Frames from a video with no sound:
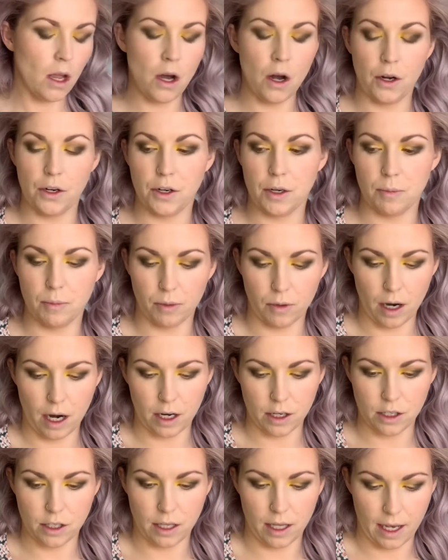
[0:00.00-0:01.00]
on your
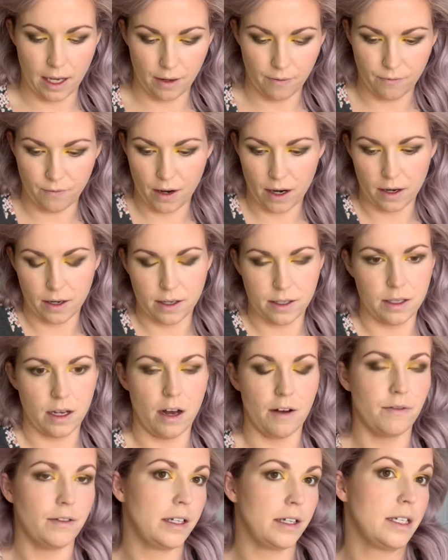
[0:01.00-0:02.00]
brush, like very
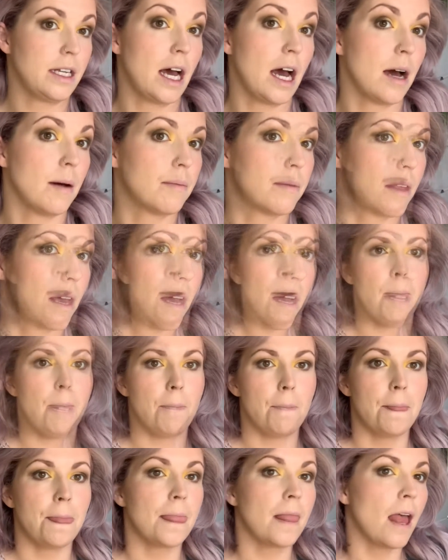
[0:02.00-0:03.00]
softly tap.
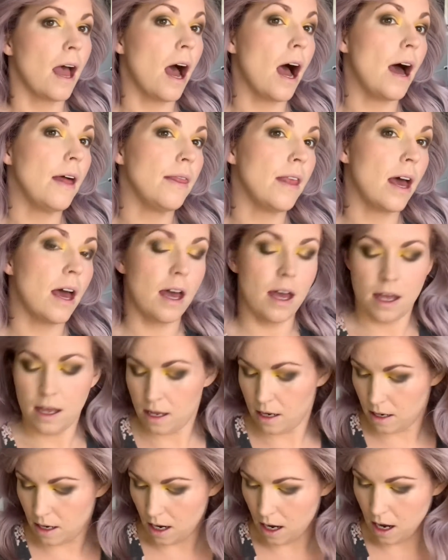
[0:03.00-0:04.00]
And then
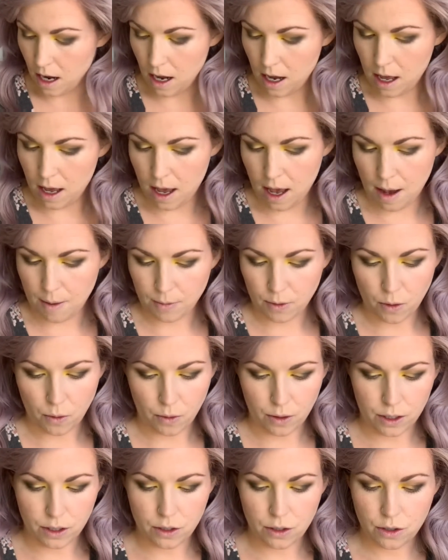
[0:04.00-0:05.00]
I am
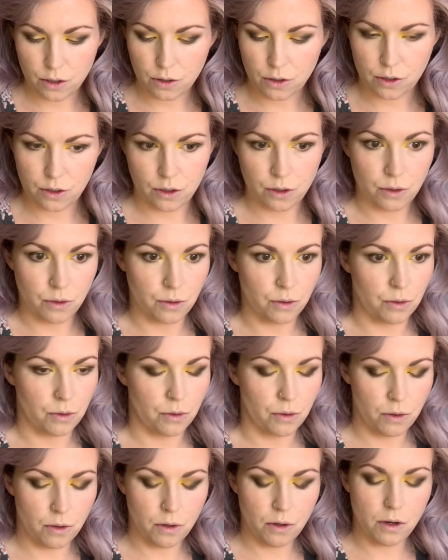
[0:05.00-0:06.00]
going to
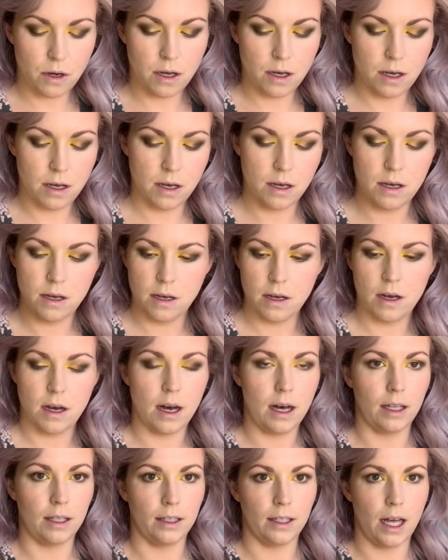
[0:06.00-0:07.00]
do
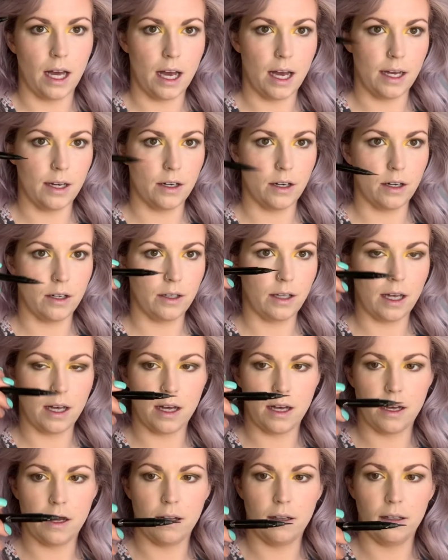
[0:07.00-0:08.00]
a liner.
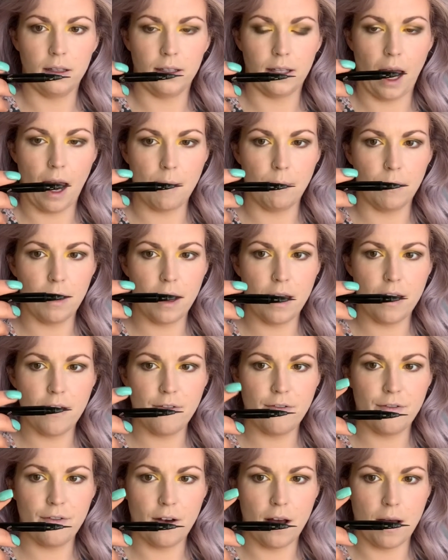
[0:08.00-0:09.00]
The Lime
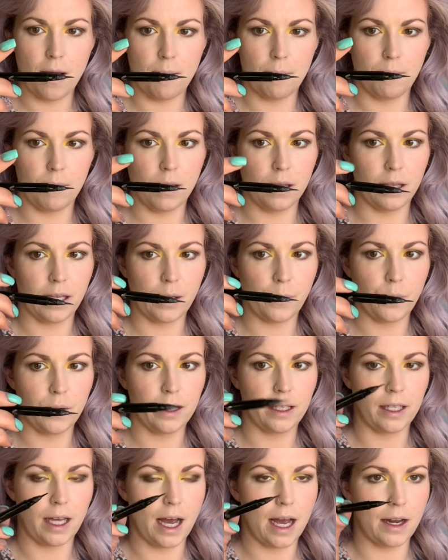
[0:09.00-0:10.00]
Life
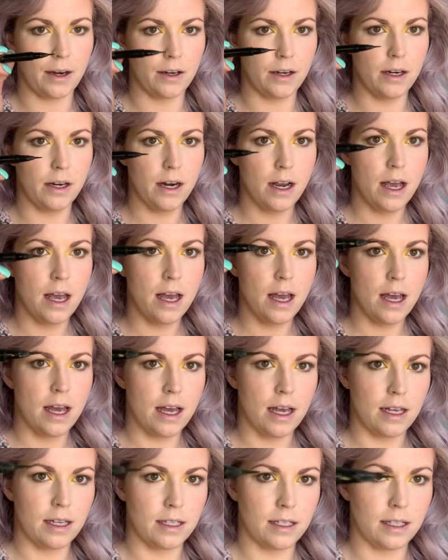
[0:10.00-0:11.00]
liquid liner
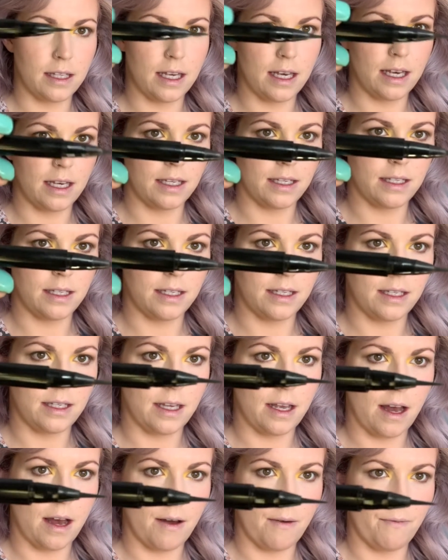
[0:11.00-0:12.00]
is this
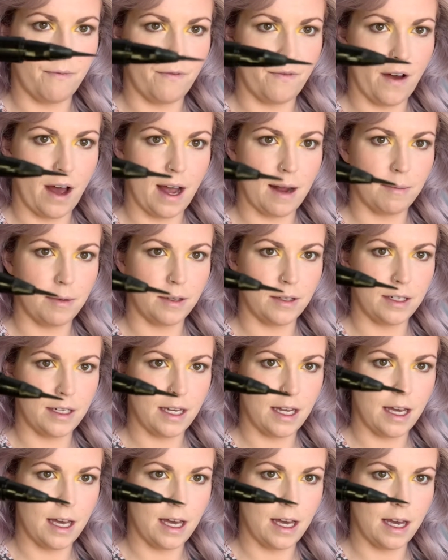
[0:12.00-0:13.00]
fiber
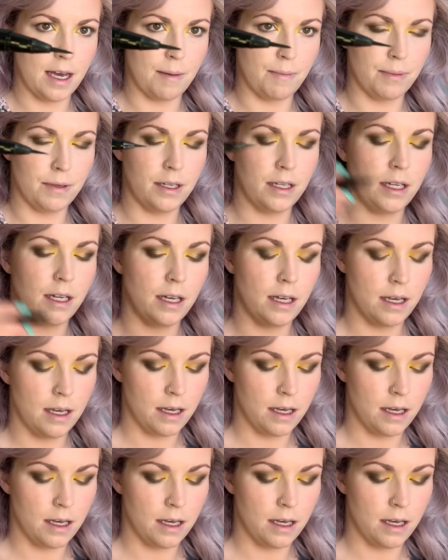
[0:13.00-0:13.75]
tipped